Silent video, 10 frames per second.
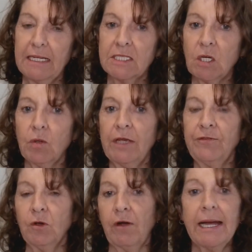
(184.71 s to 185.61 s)
So
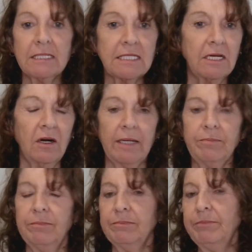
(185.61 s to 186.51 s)
if you're
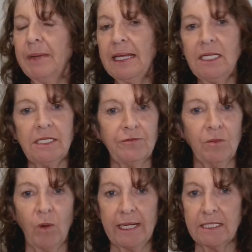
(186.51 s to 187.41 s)
outside, many
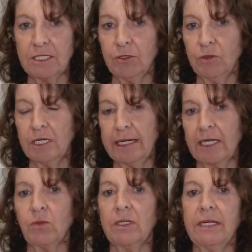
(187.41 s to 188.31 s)
different ways to
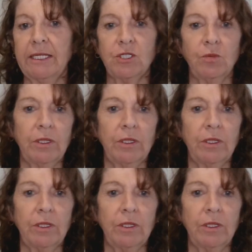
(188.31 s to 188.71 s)
connect with nature,